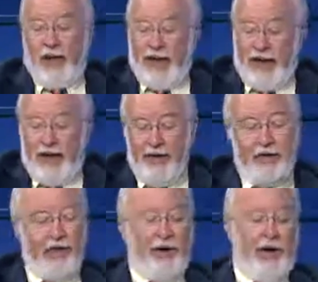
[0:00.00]
I have
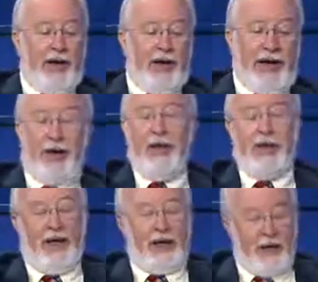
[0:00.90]
here
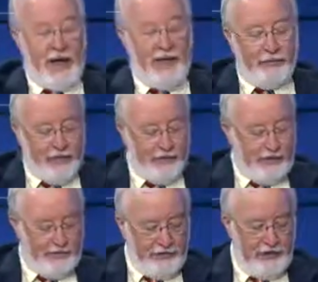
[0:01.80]
a graphic
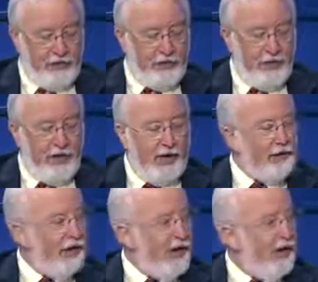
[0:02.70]

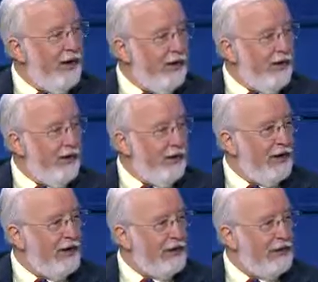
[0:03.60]
created by a
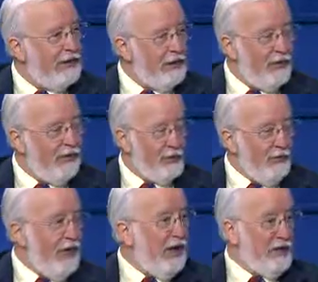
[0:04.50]
lady who just
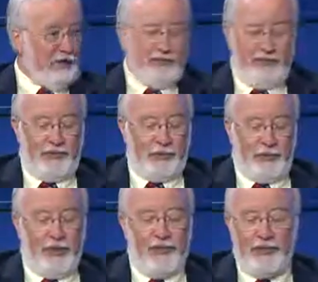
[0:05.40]
mailed it
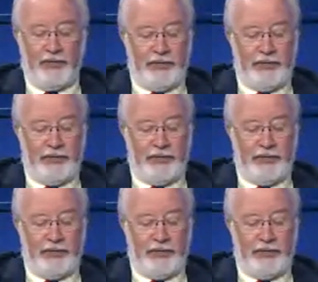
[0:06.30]
to us,